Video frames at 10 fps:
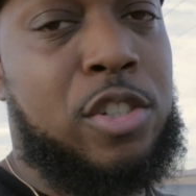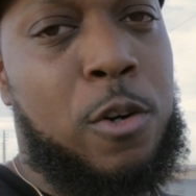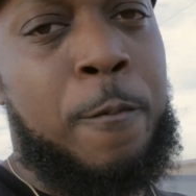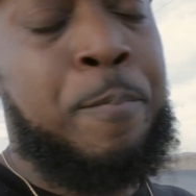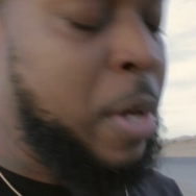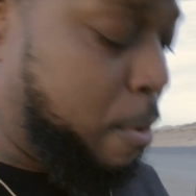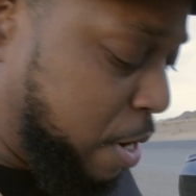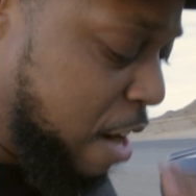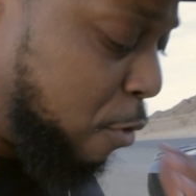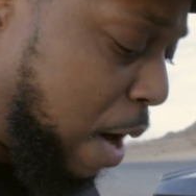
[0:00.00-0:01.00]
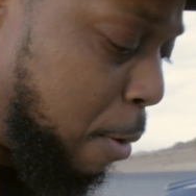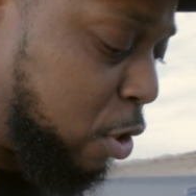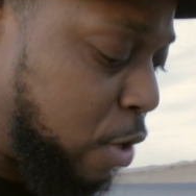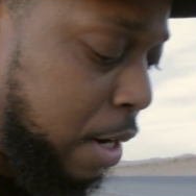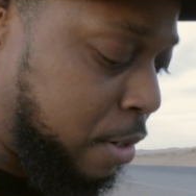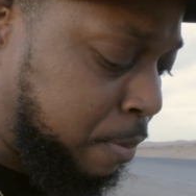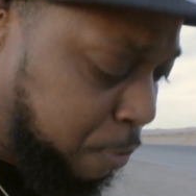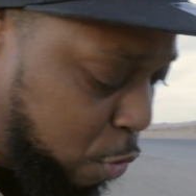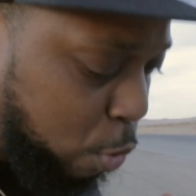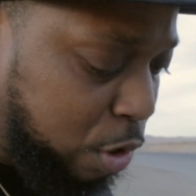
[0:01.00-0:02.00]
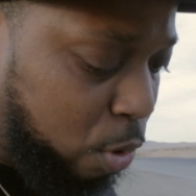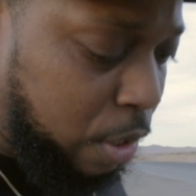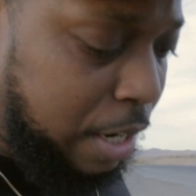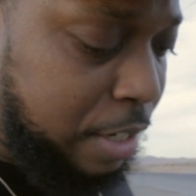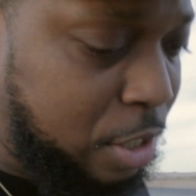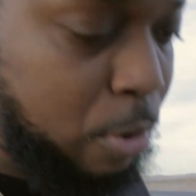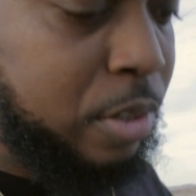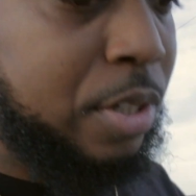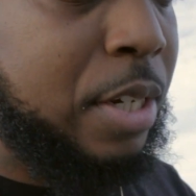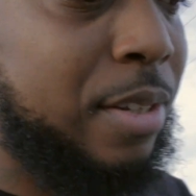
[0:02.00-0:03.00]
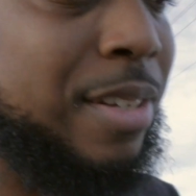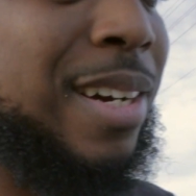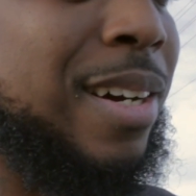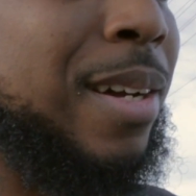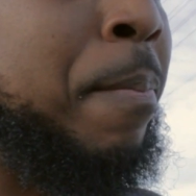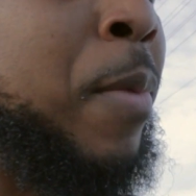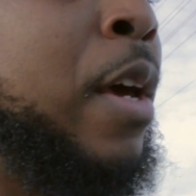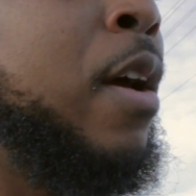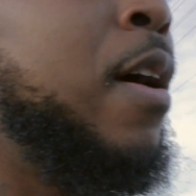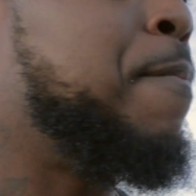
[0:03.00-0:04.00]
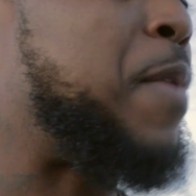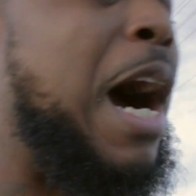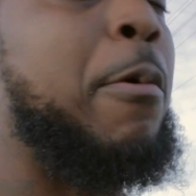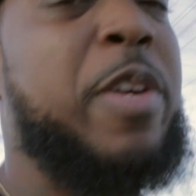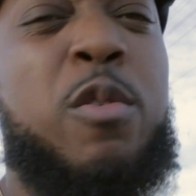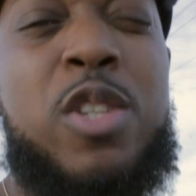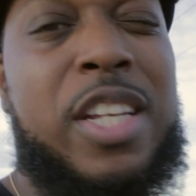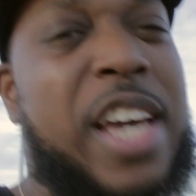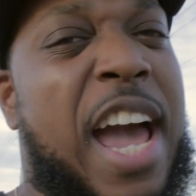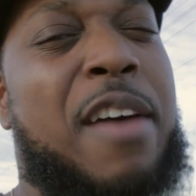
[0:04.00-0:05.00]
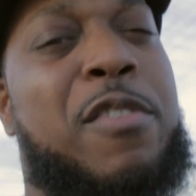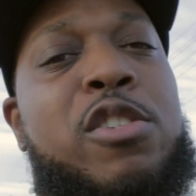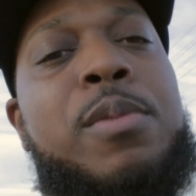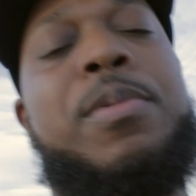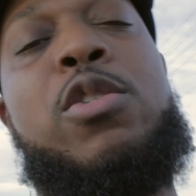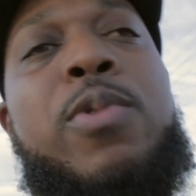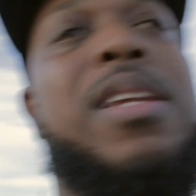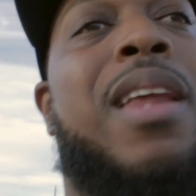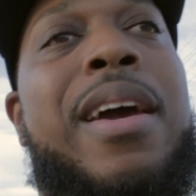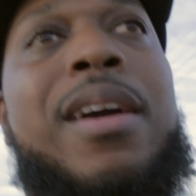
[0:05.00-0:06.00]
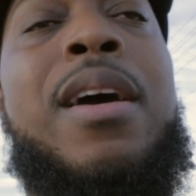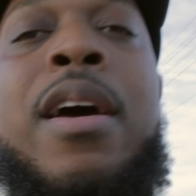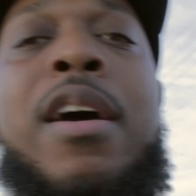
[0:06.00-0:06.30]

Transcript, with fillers: So whenever I would try to do a 0 to 60 time, I would usually average in between like